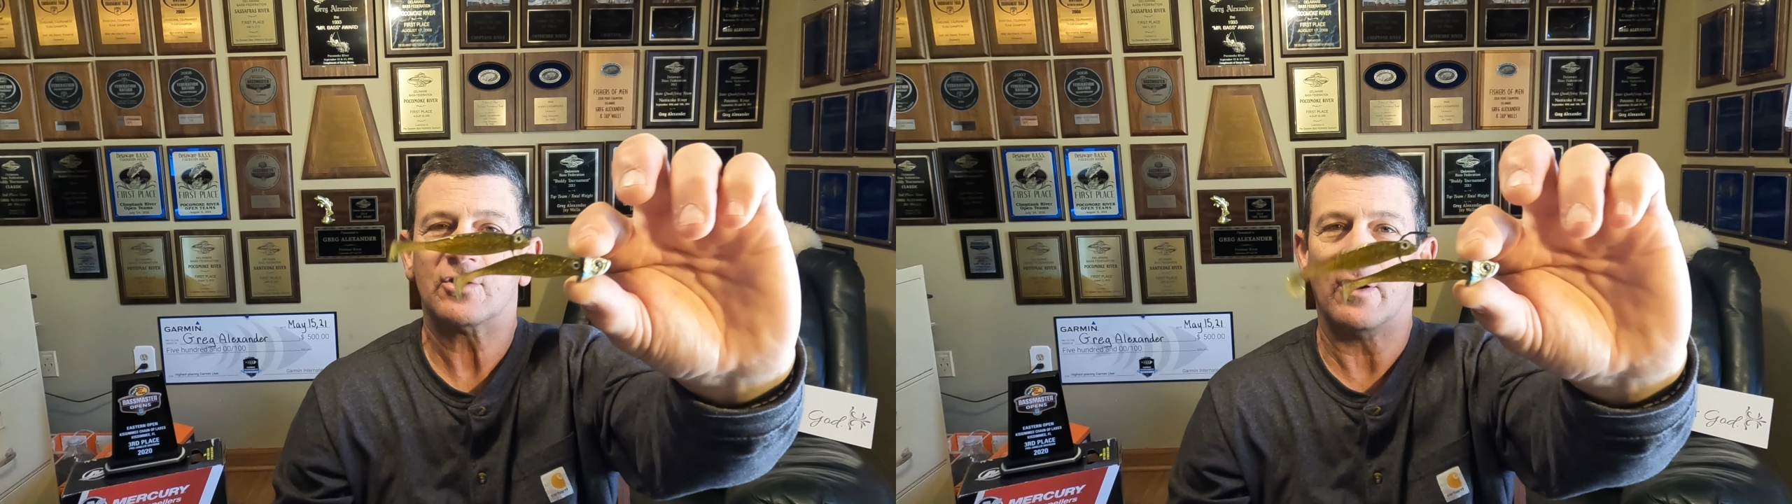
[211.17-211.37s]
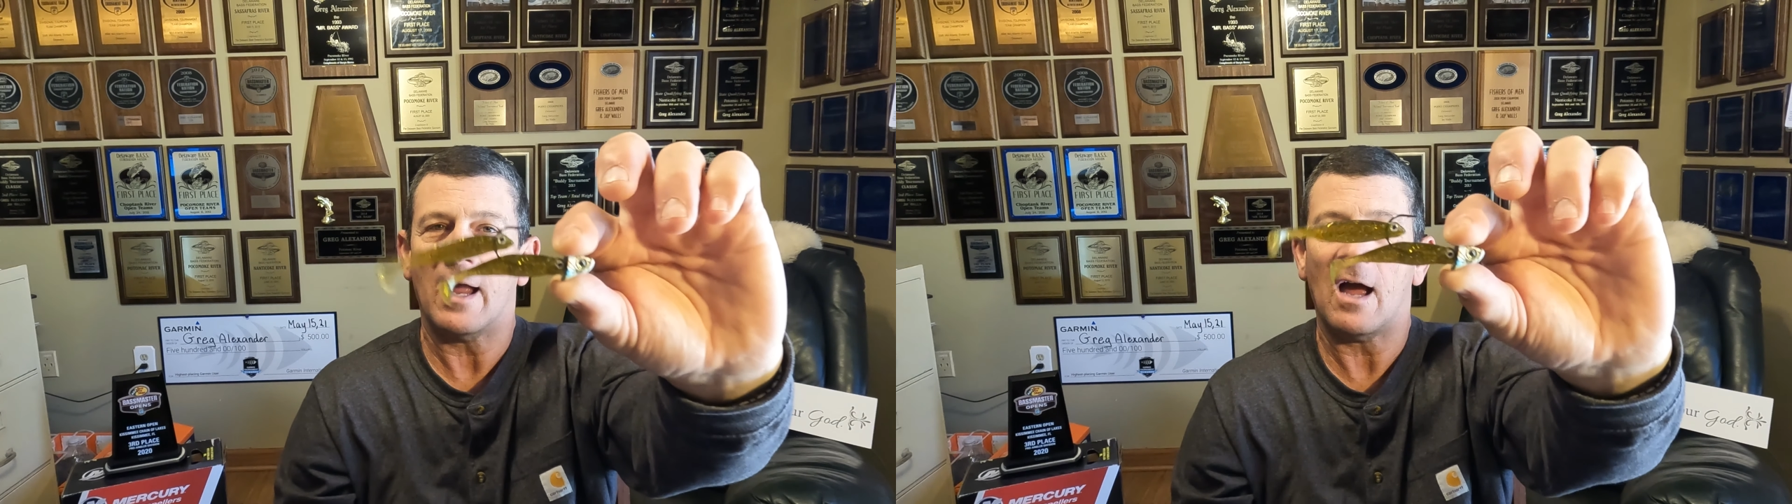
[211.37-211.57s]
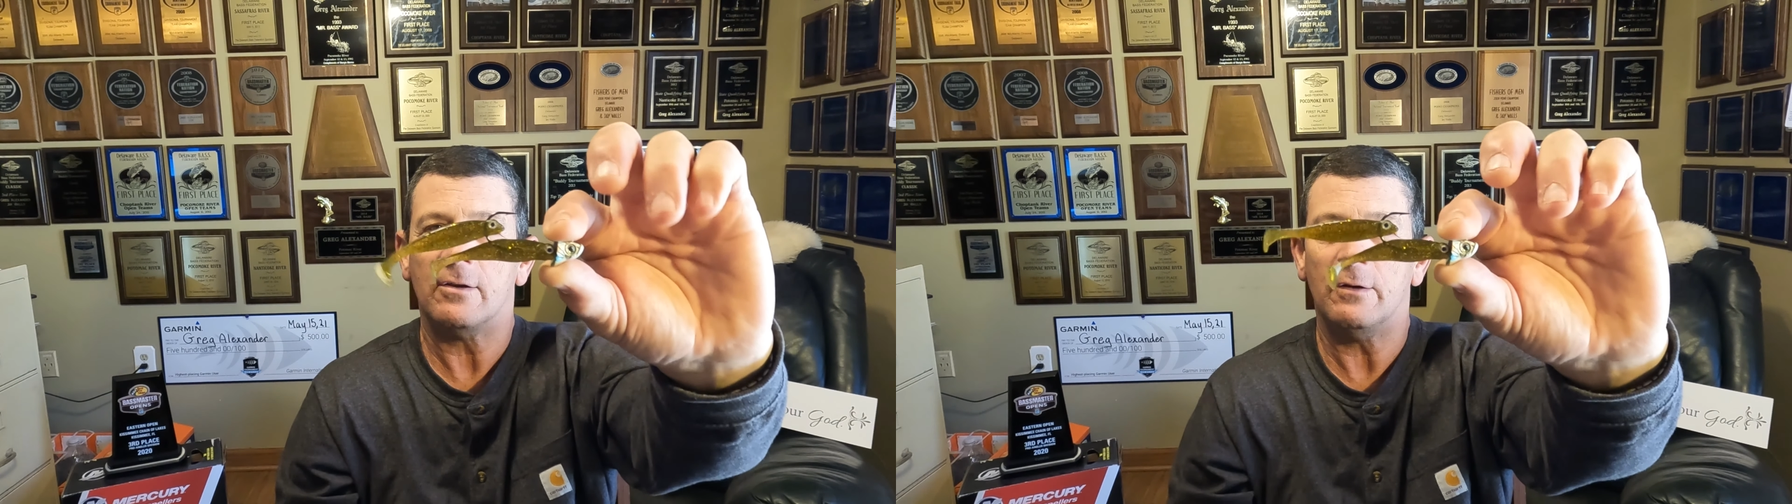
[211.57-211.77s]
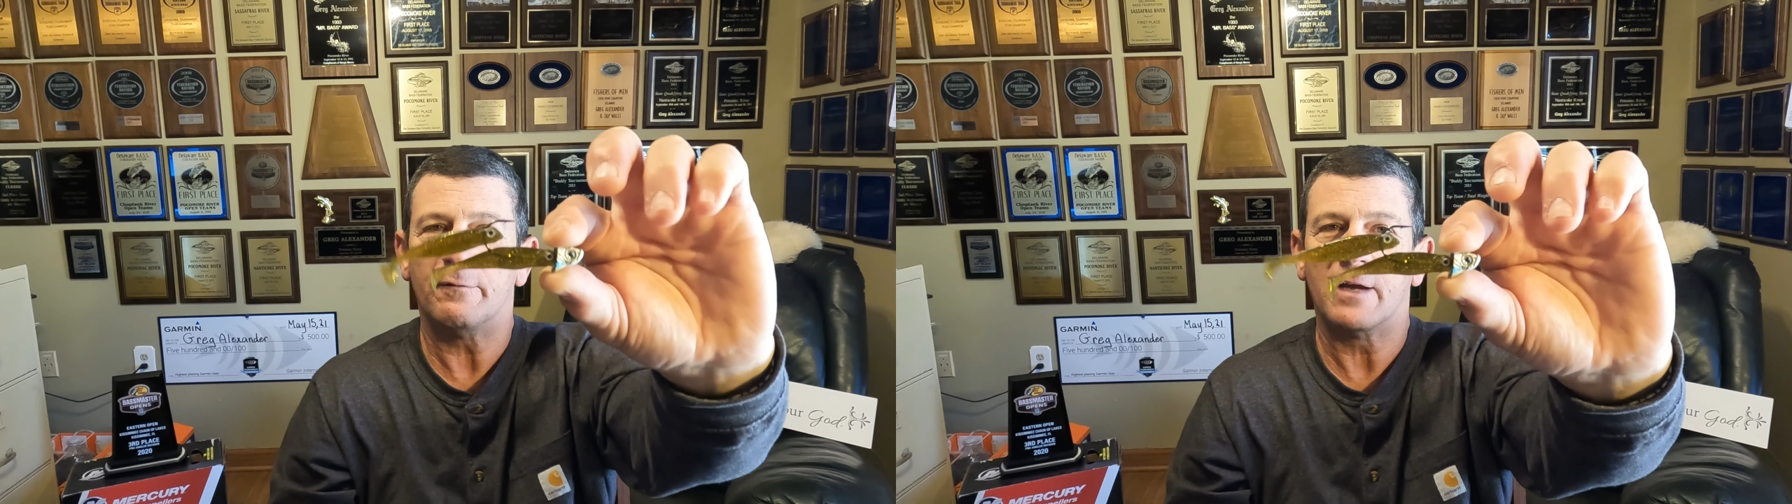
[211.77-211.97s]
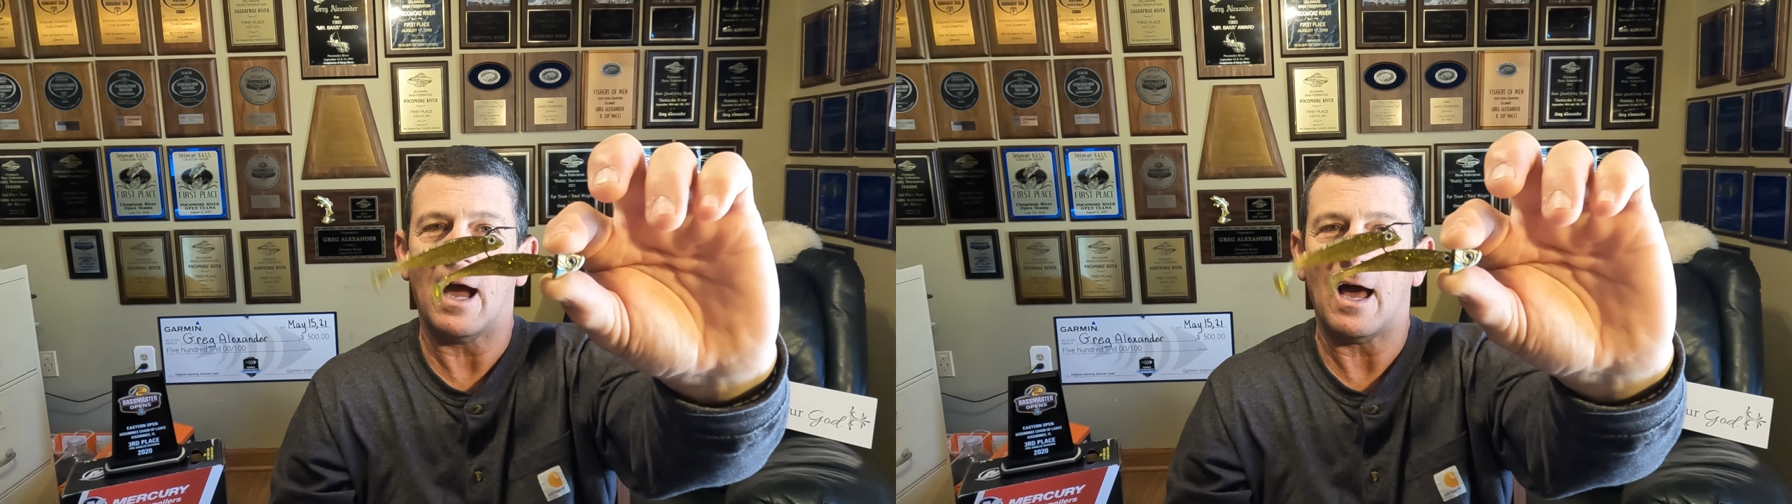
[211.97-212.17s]
So now
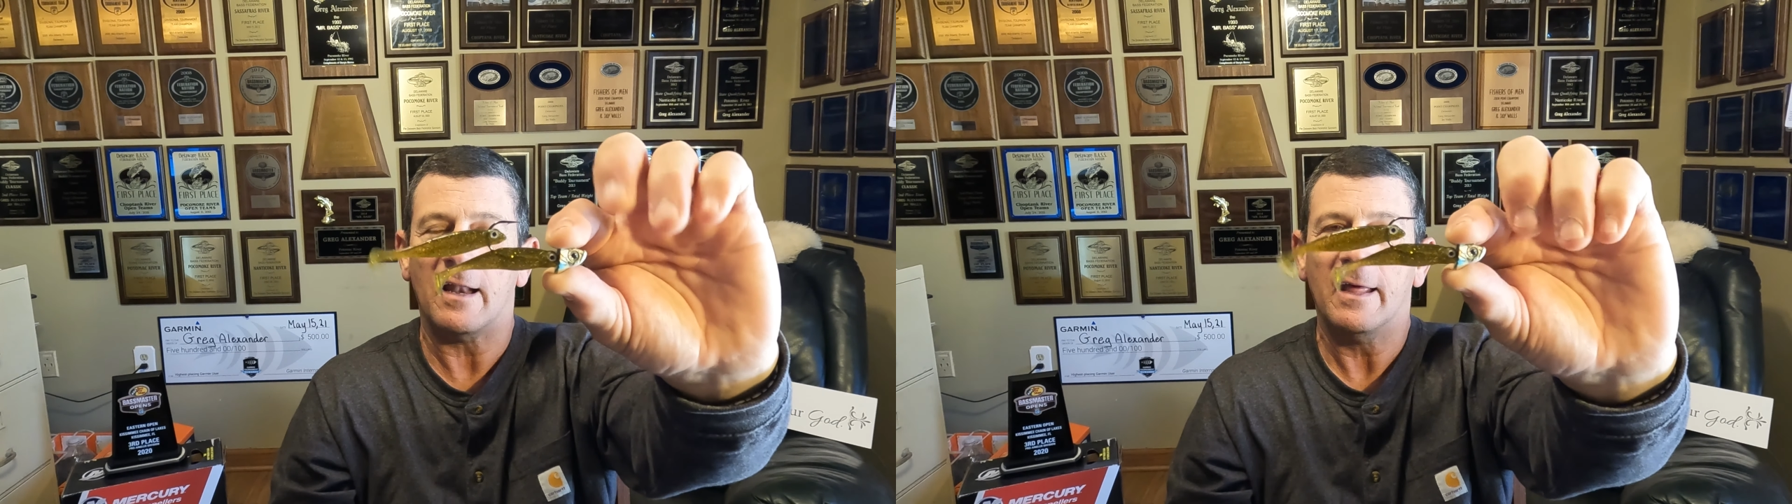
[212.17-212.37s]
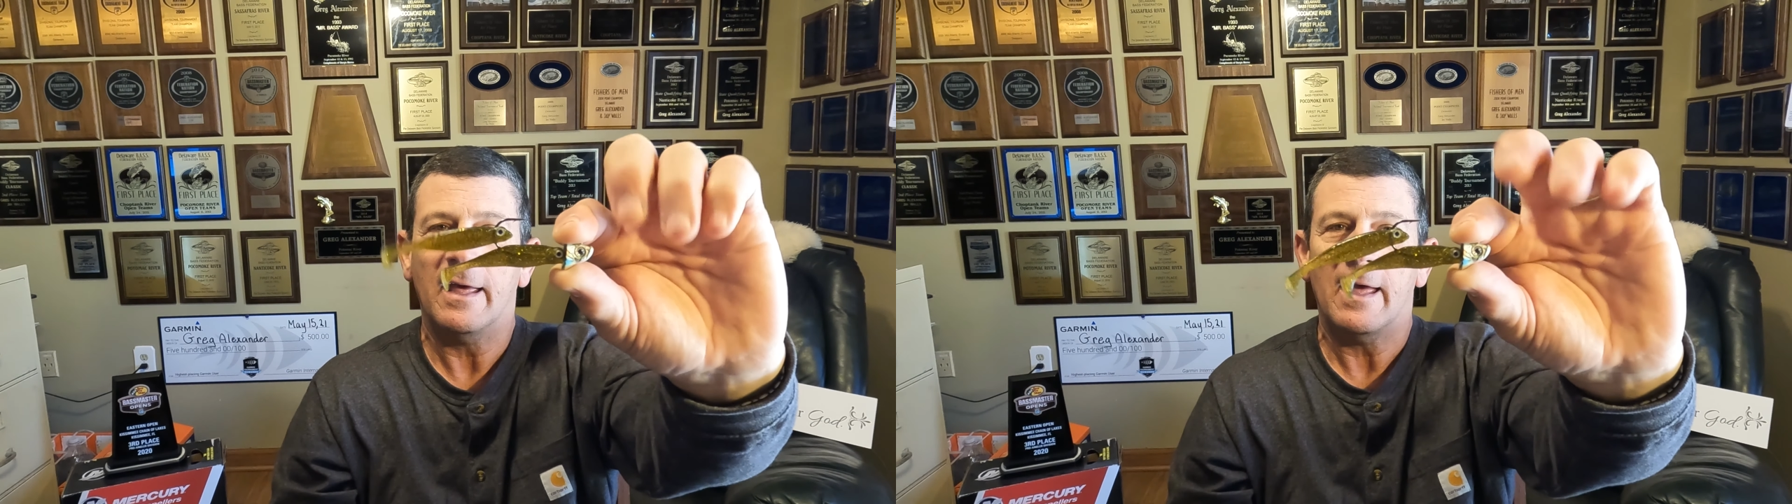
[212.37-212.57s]
you've got